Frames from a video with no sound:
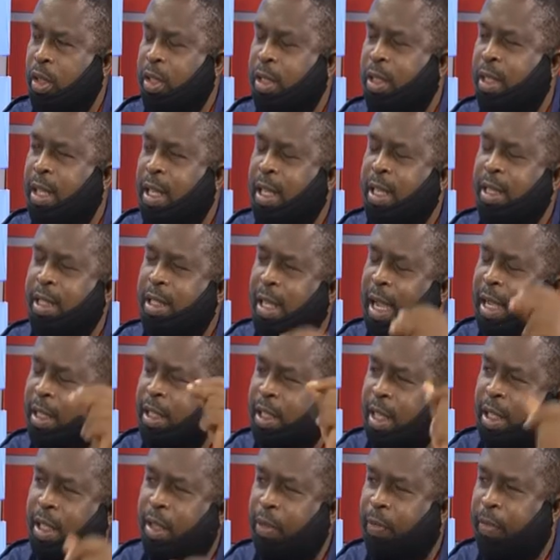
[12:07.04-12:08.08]
Since
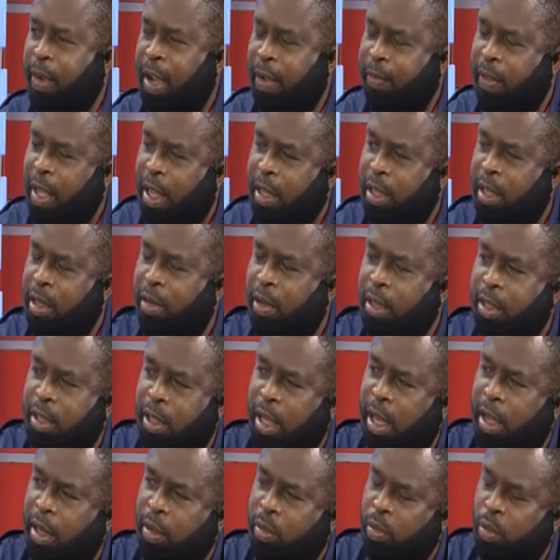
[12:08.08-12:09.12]
1985, that Decree
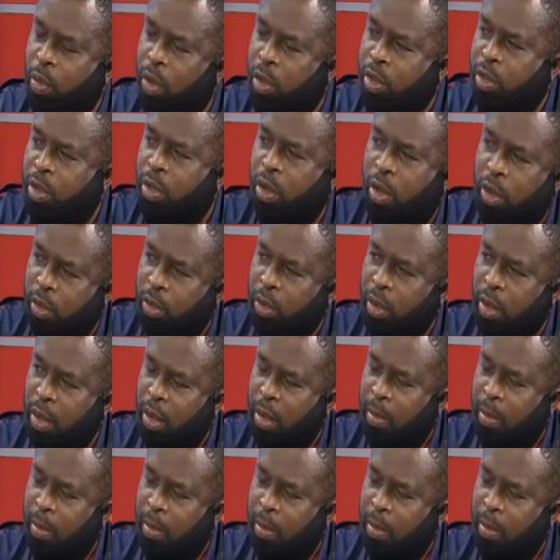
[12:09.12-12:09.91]
10 was done